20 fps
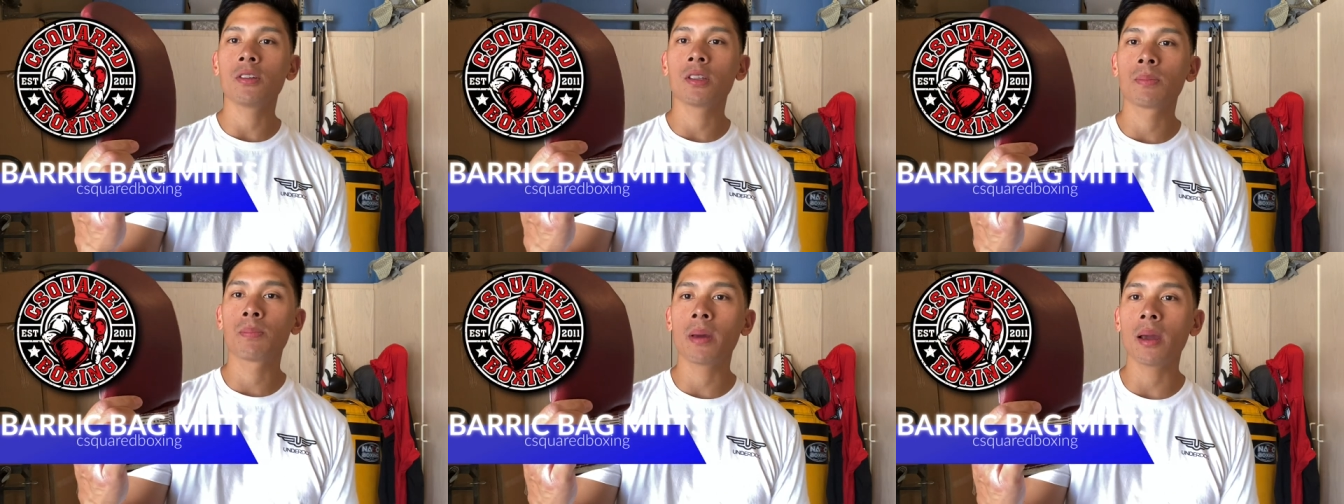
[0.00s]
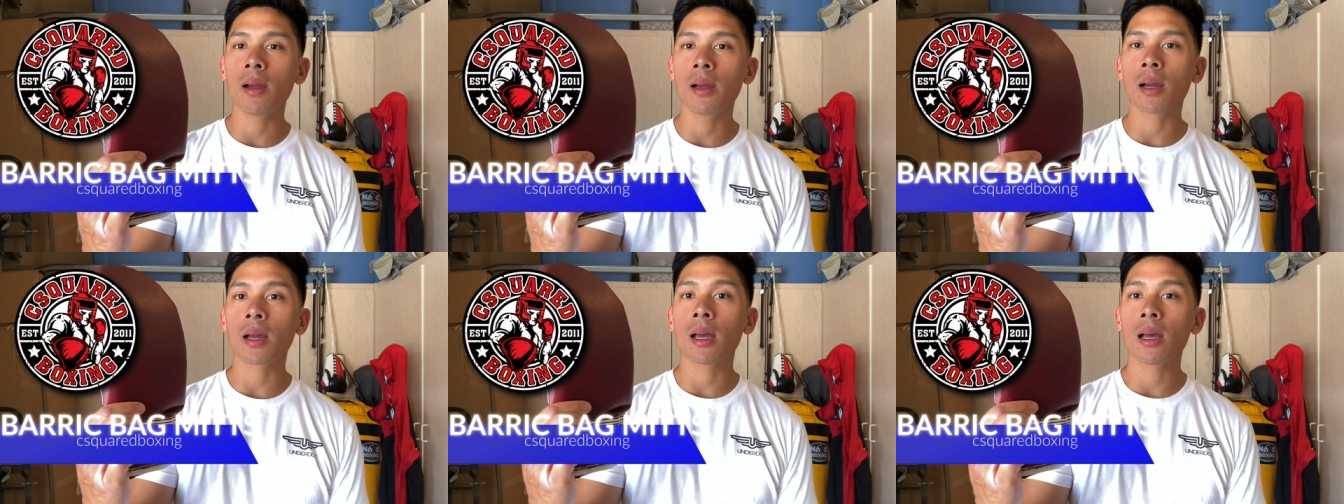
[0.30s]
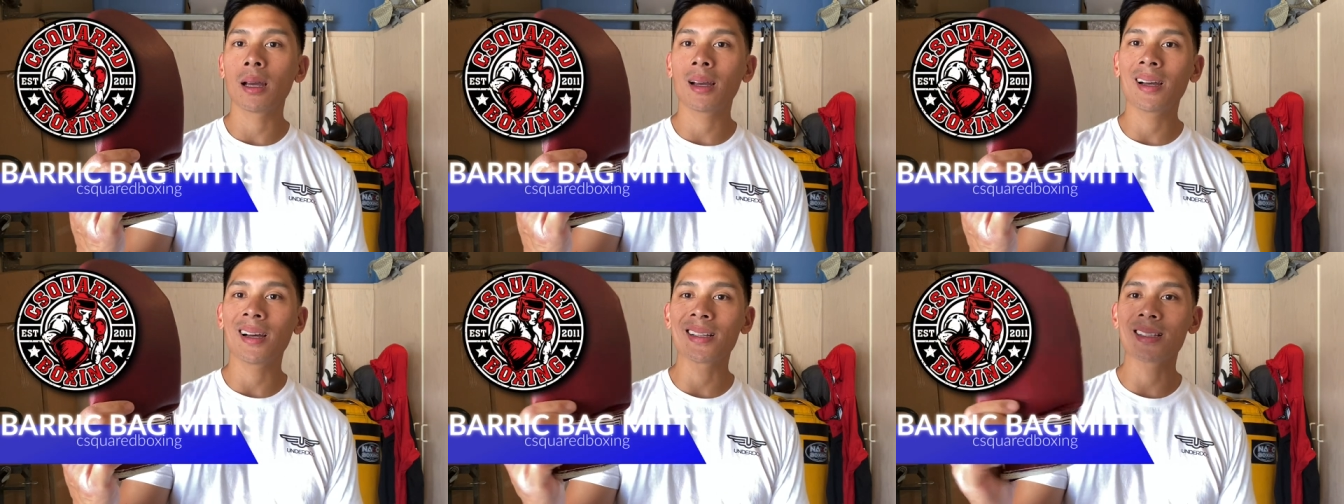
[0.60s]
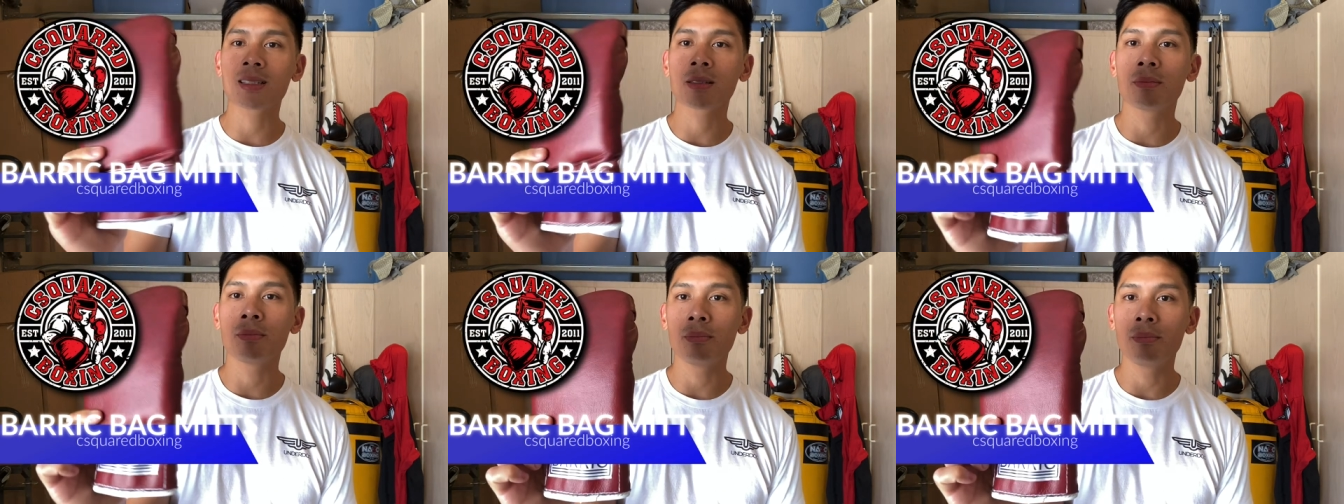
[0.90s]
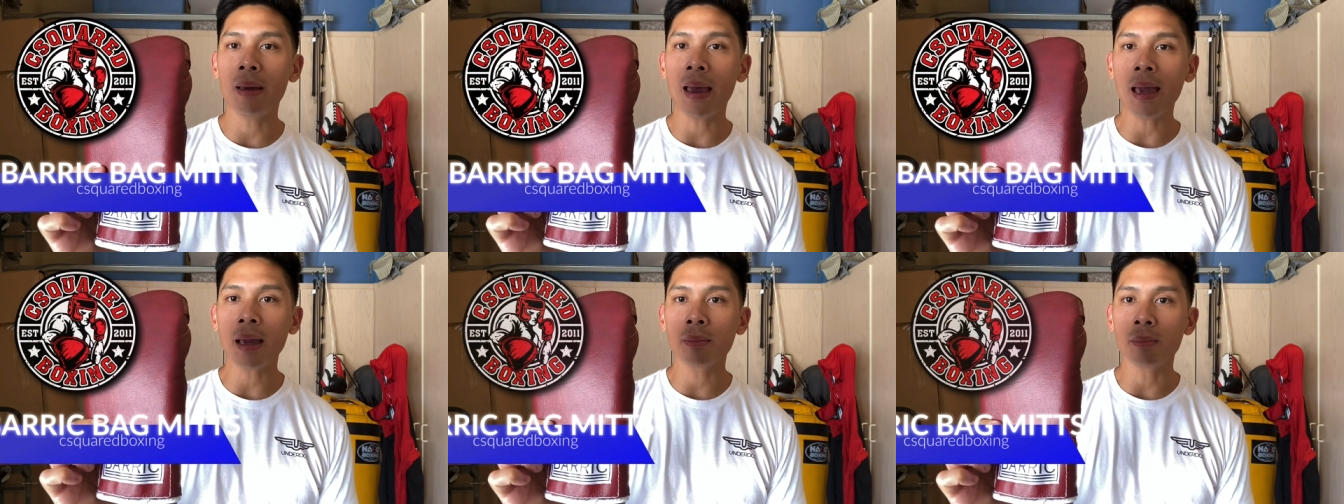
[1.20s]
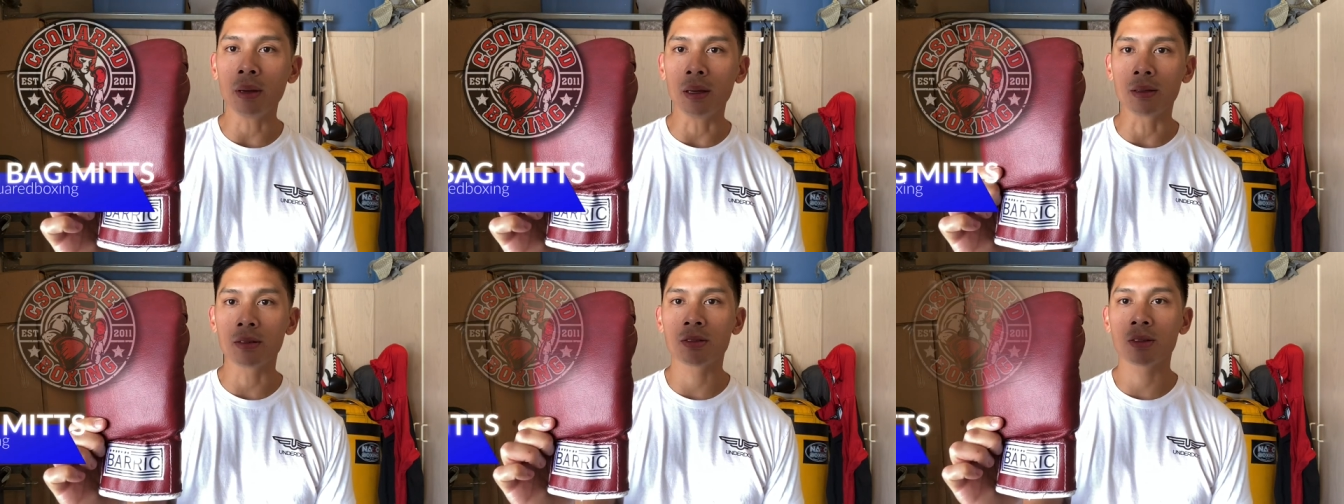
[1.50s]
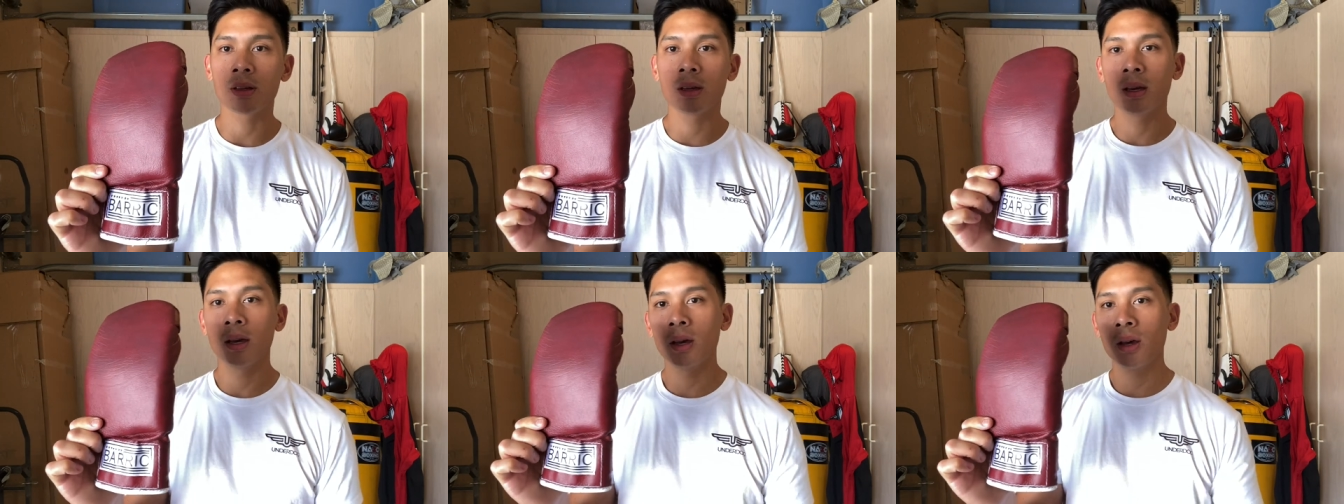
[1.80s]
Barric custom bag mitts.
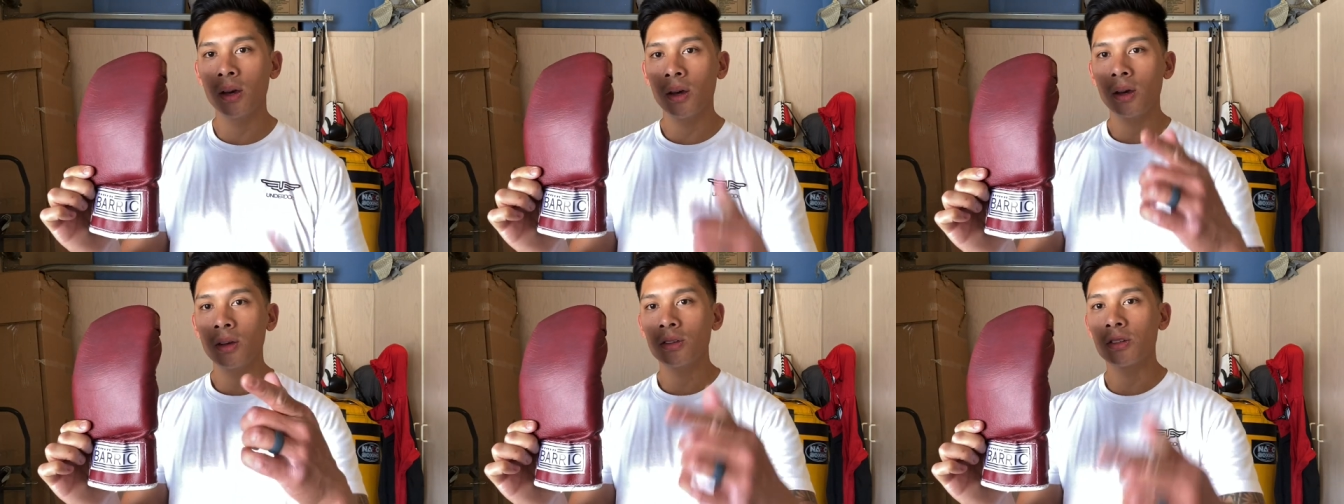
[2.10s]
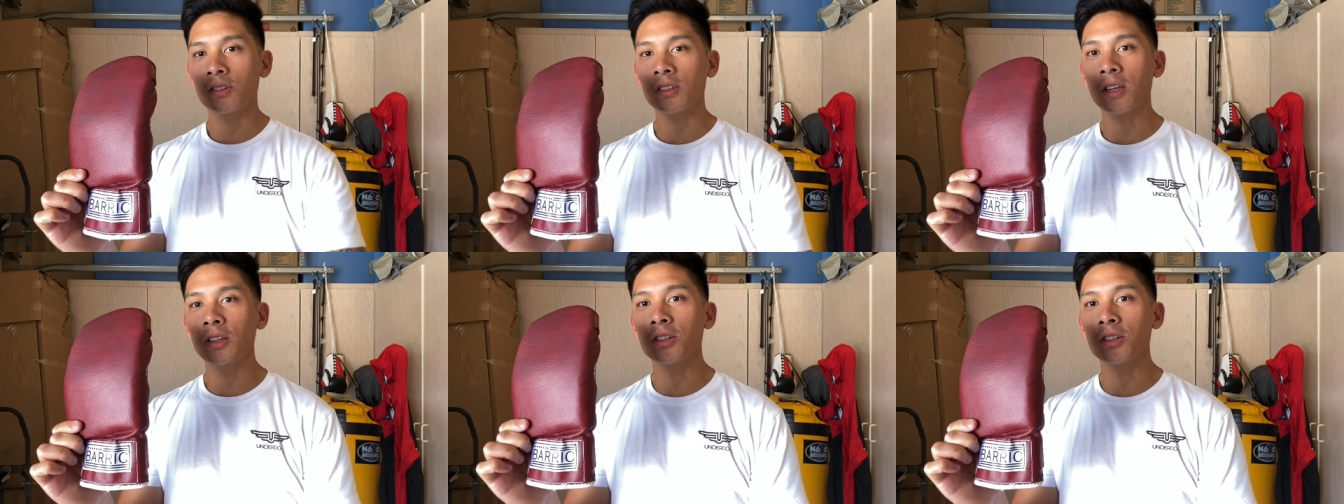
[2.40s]
So stay